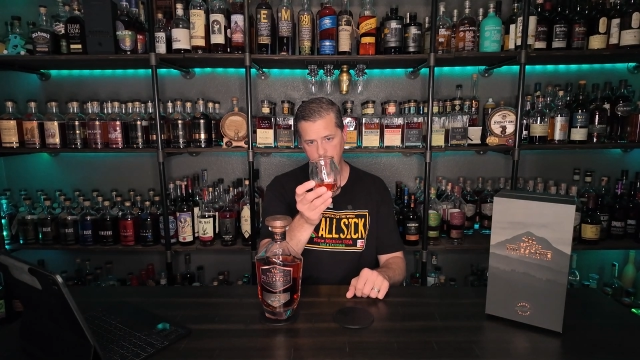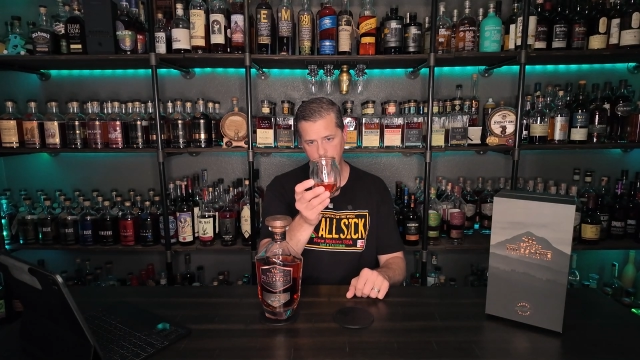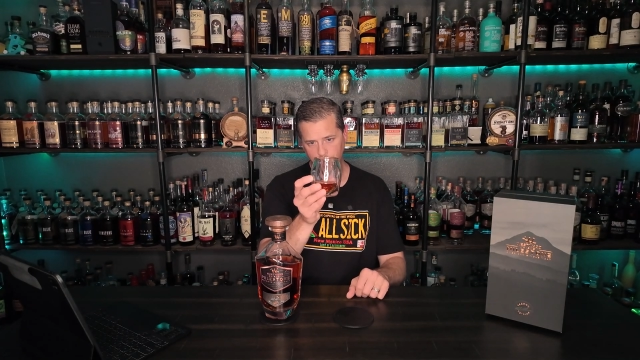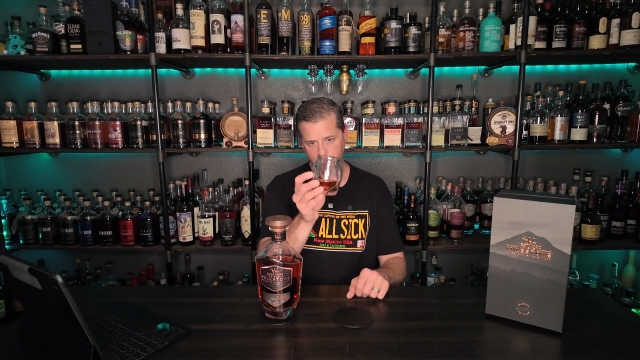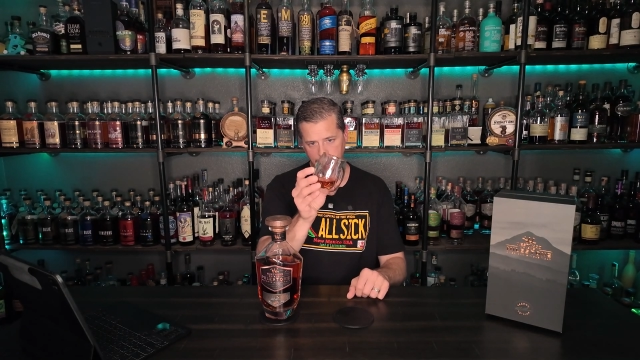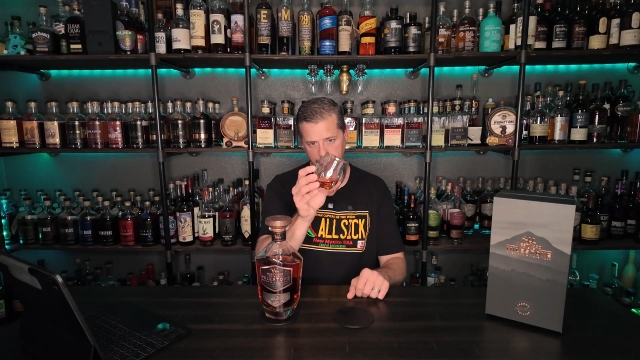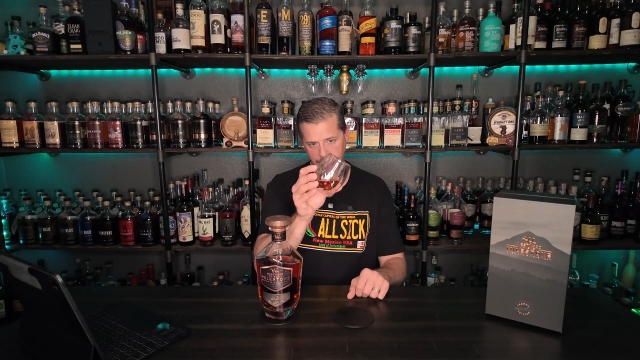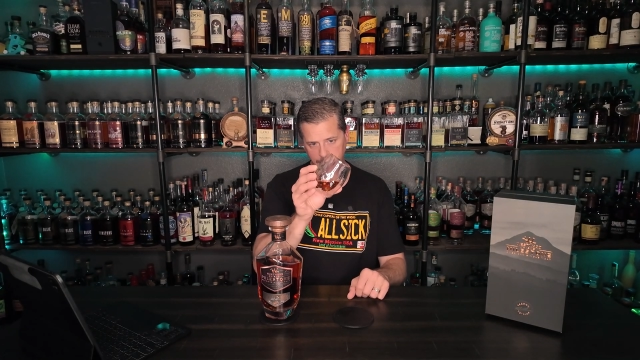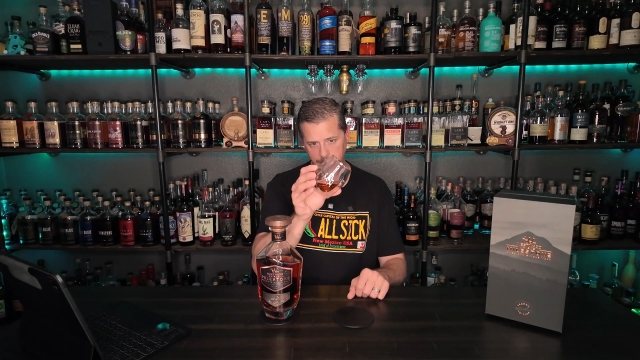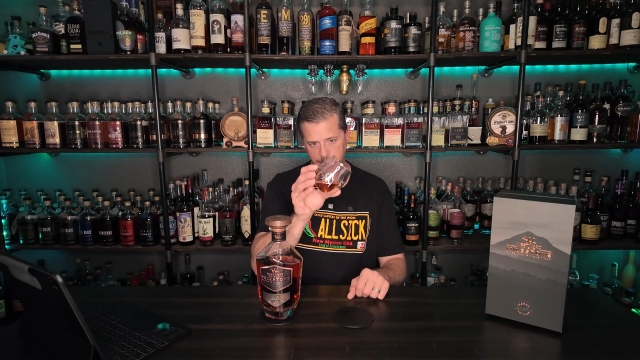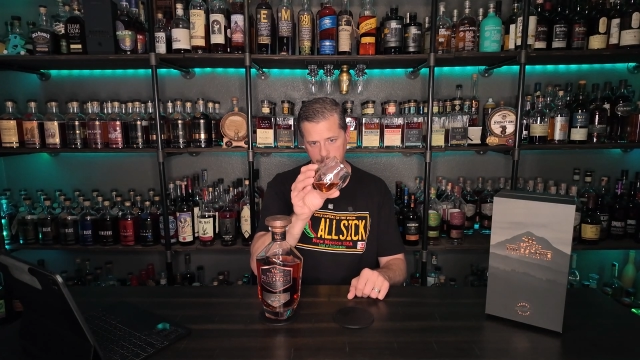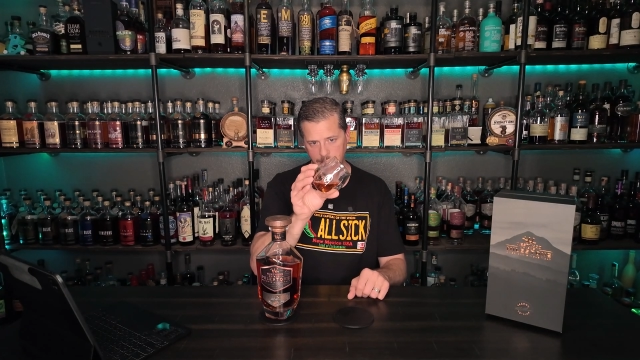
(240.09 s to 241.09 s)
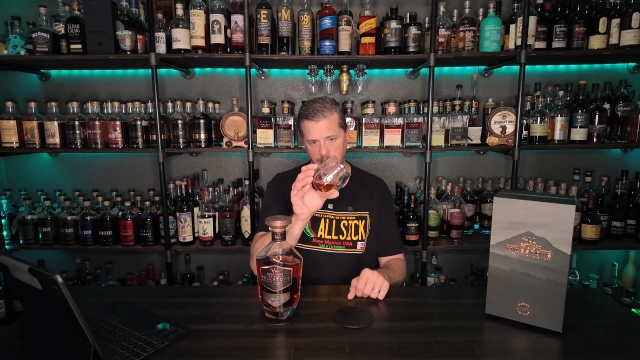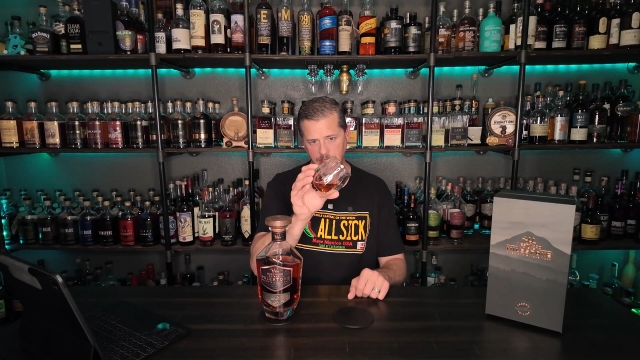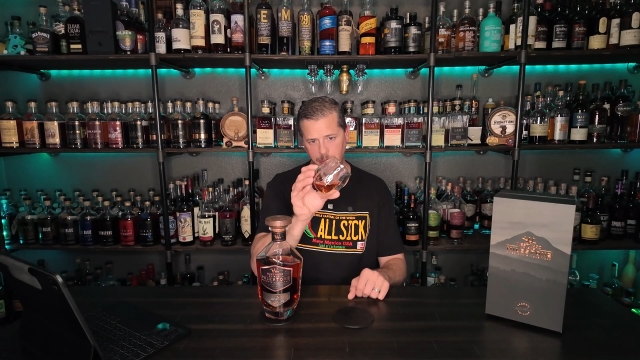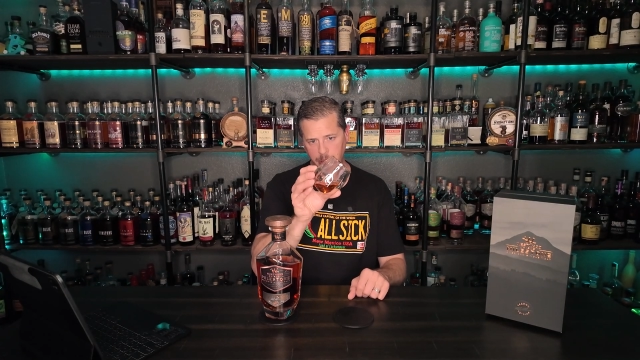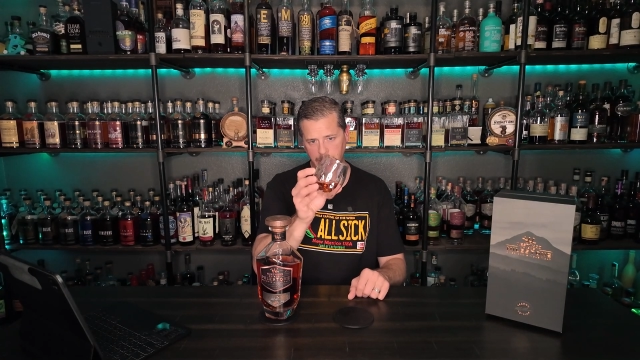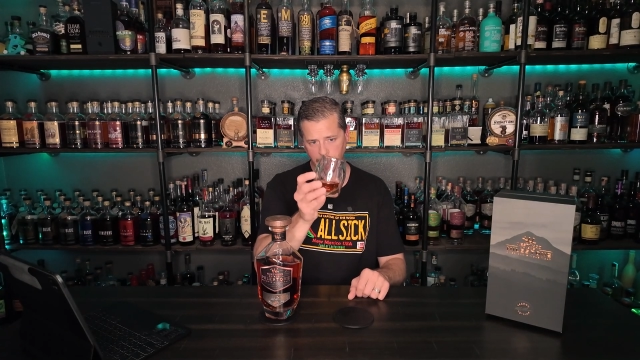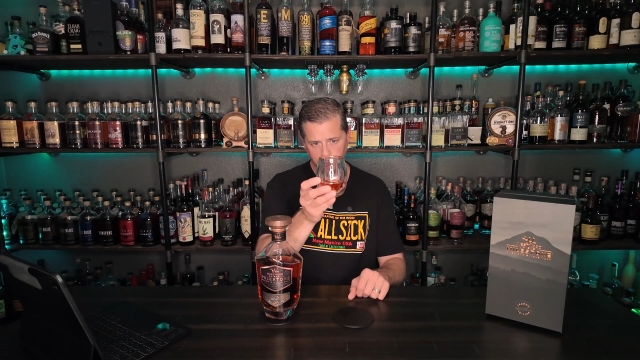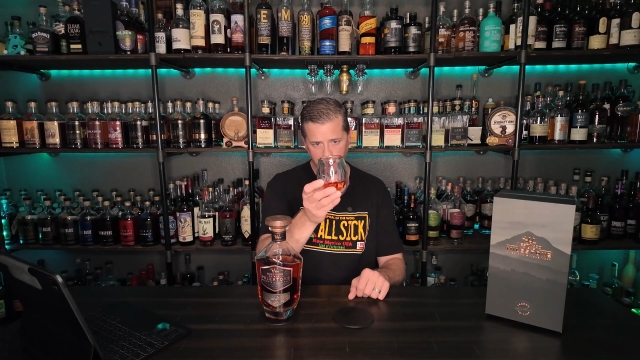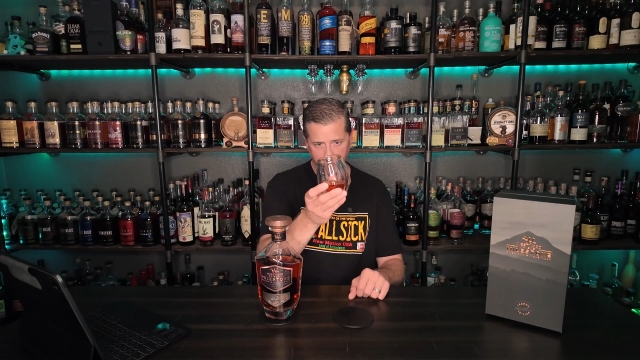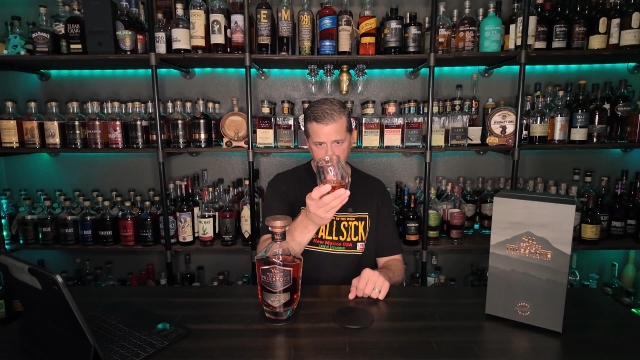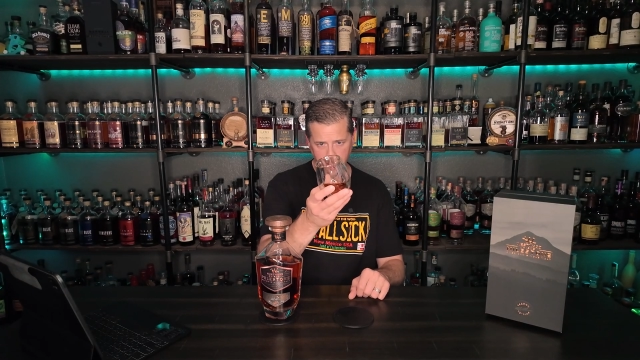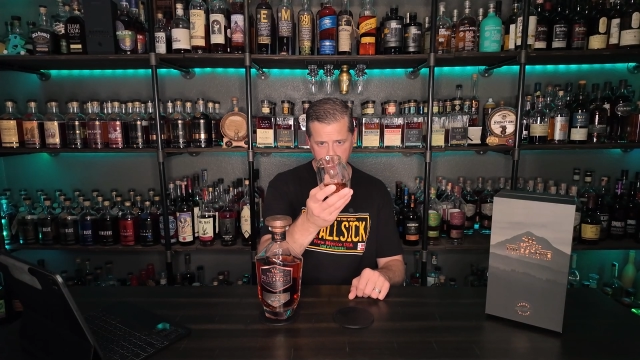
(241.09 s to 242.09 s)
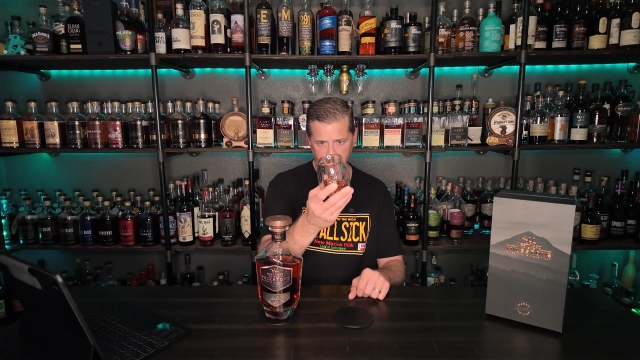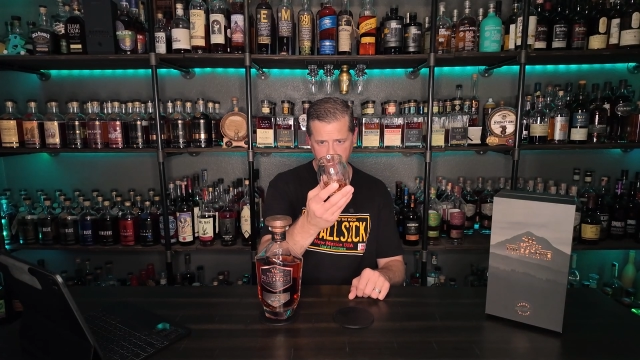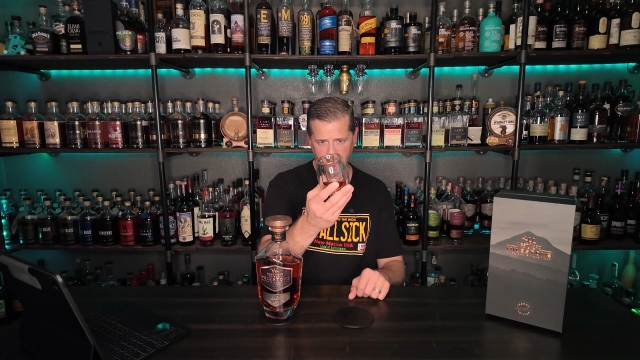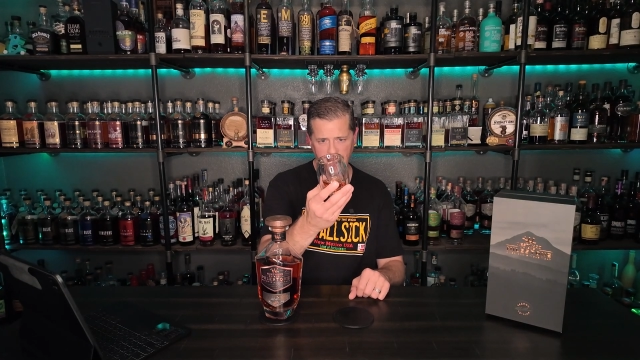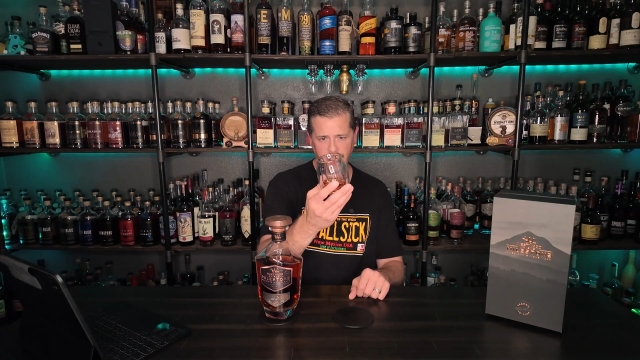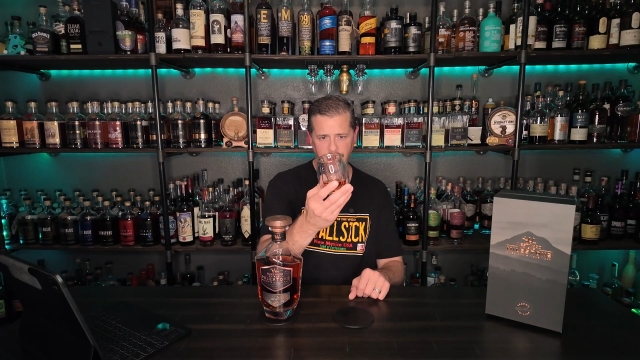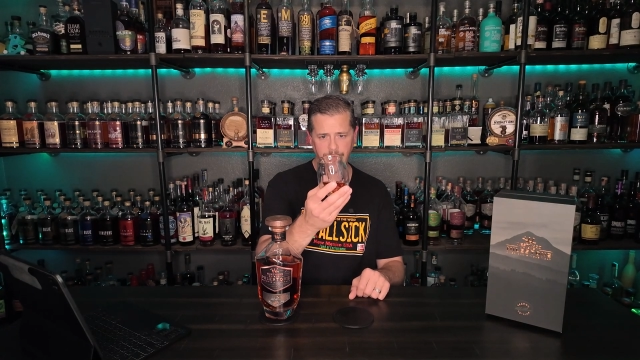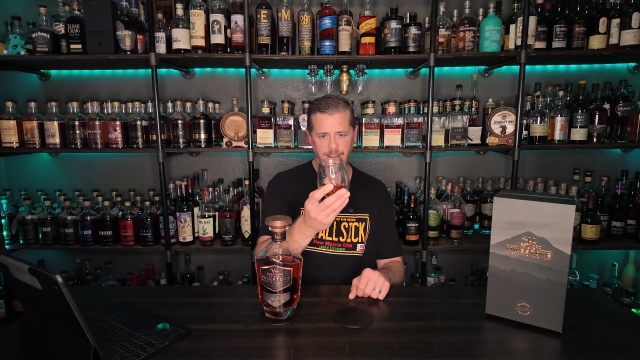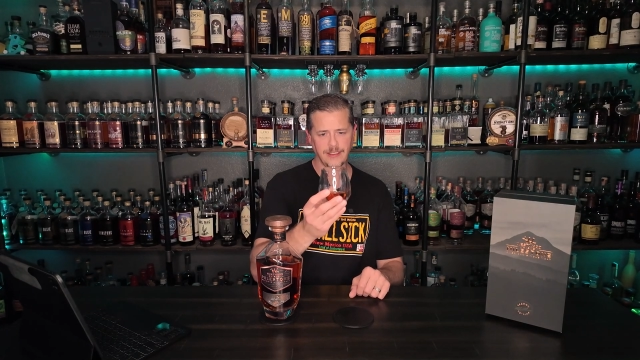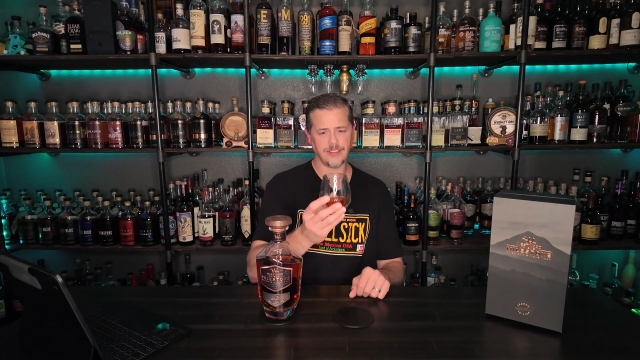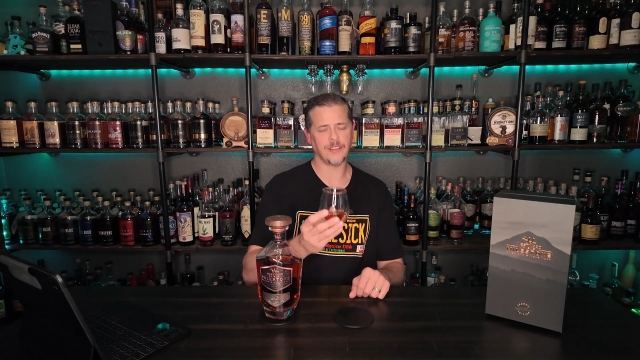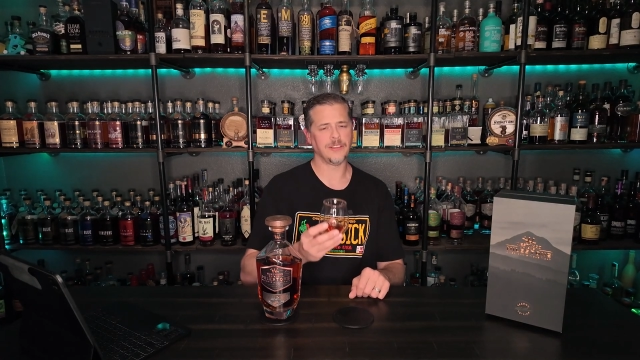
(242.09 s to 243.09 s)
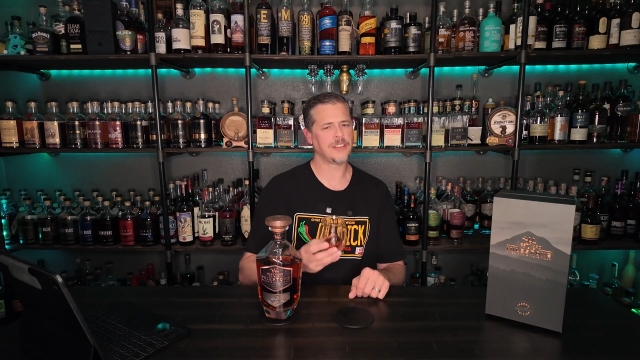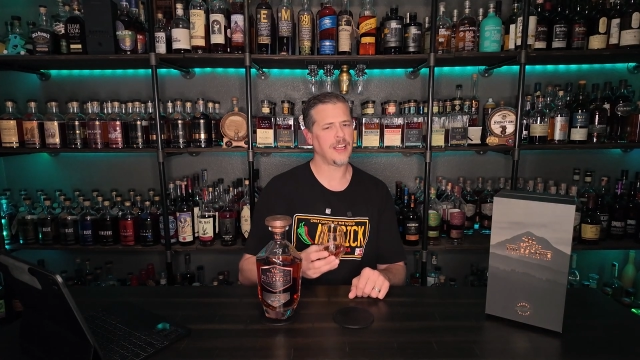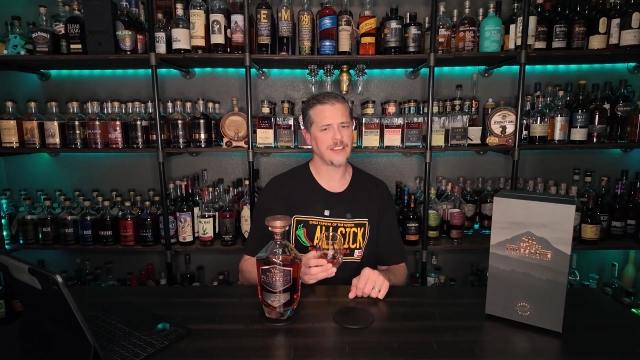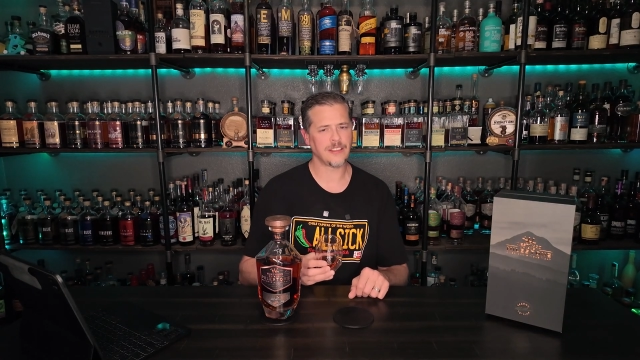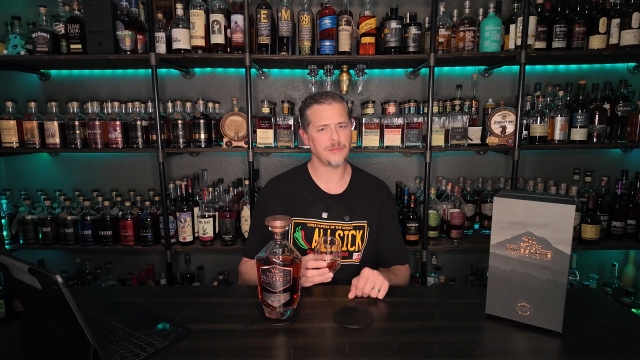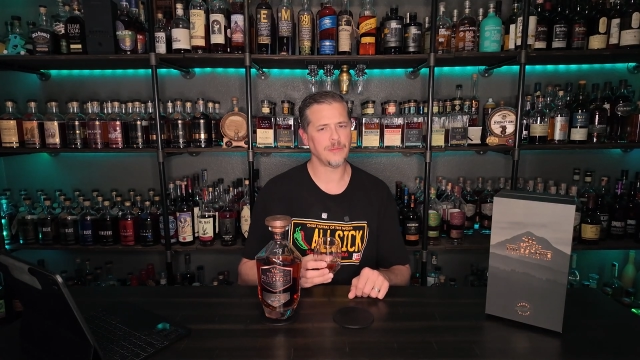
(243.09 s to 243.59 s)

Oh my, nice plump legs, fat legs. So it's got some